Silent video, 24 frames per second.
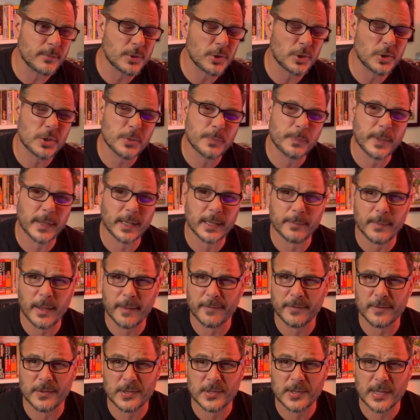Should I just pick them up
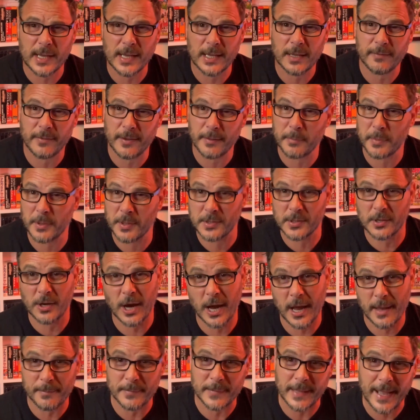for the sake of it because
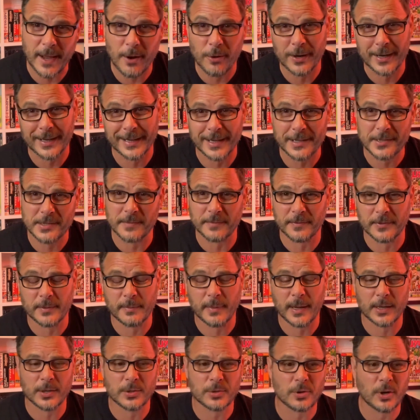I am now collecting for the
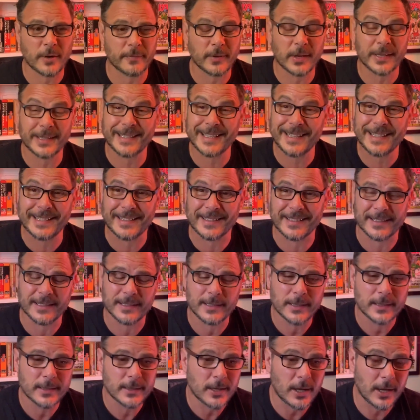Mega Drive? And I didn't.
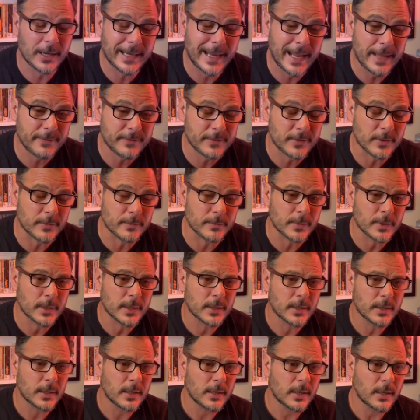I left them.
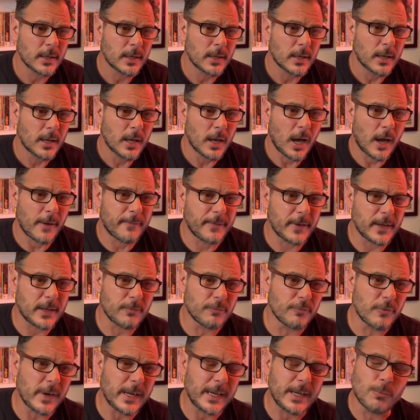I
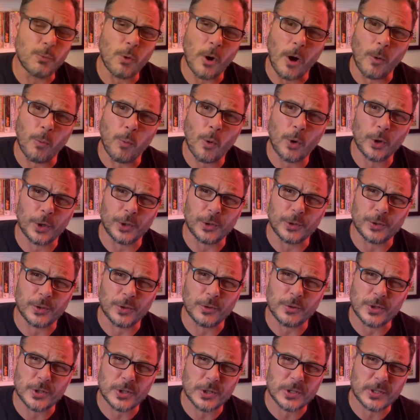think really what I want to
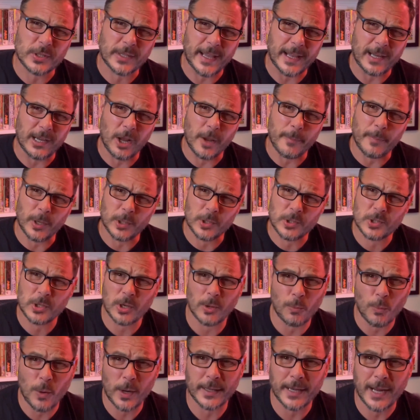do is just get like my
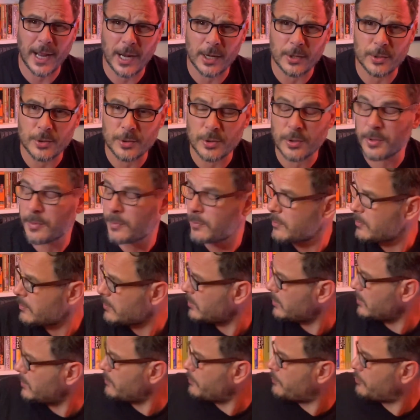top 100,
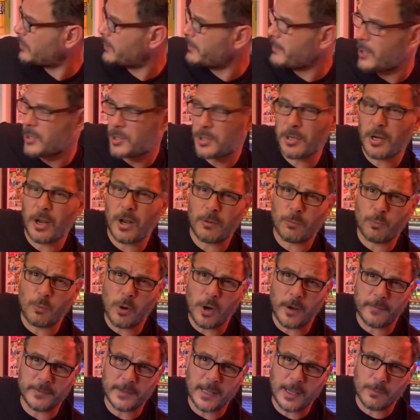pretty much like
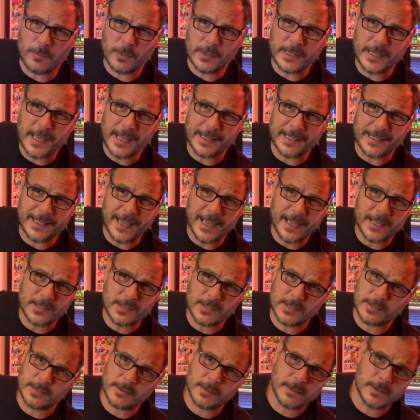what I've done with the
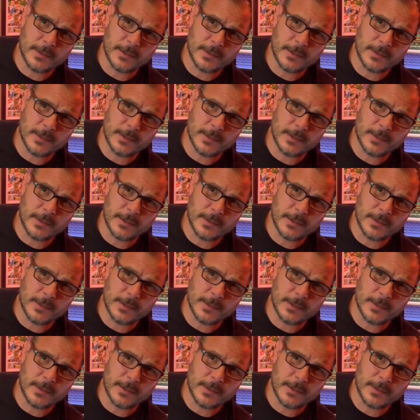NES.